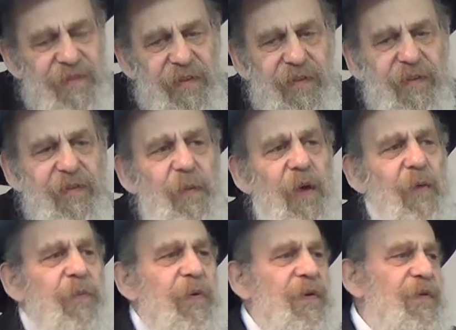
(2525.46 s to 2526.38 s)
a small
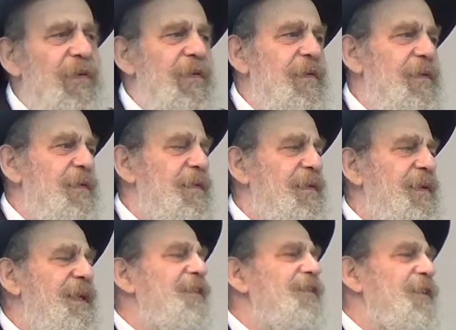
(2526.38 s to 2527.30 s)
person.
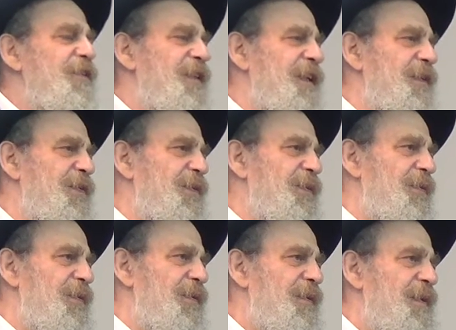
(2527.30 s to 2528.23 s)
And even if I do,
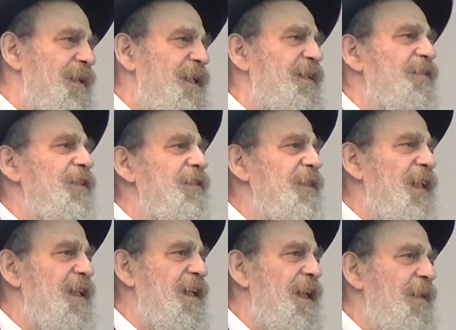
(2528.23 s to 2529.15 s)
even if
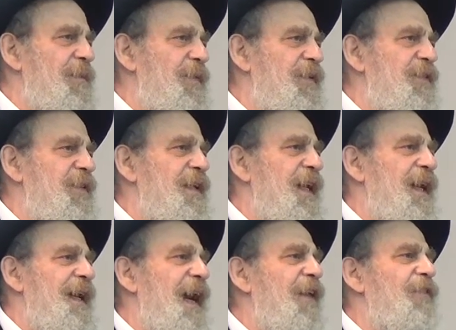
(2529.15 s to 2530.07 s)
I'll accomplish,
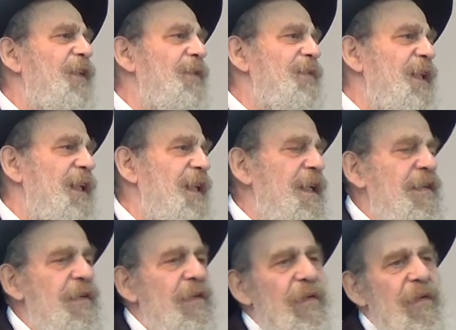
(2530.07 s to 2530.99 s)
how far will I get?
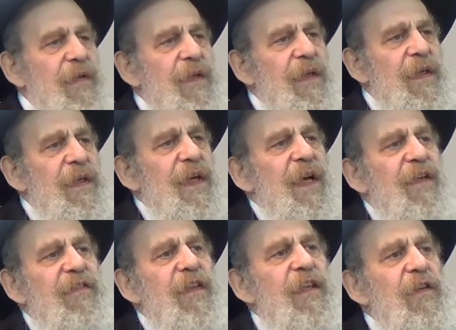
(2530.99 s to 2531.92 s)
I'll
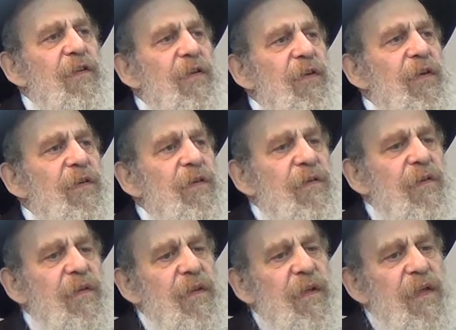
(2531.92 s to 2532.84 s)
sit and learn.
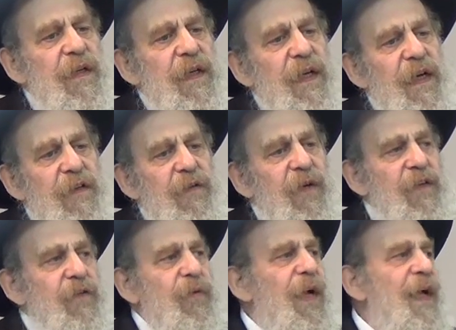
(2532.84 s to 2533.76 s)
I know I
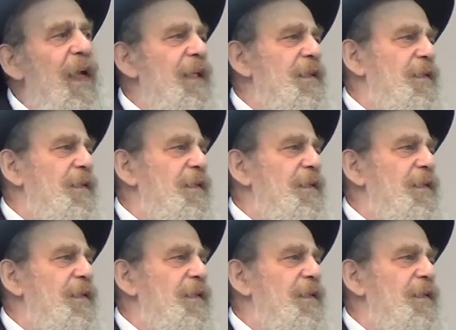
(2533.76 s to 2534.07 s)
tried.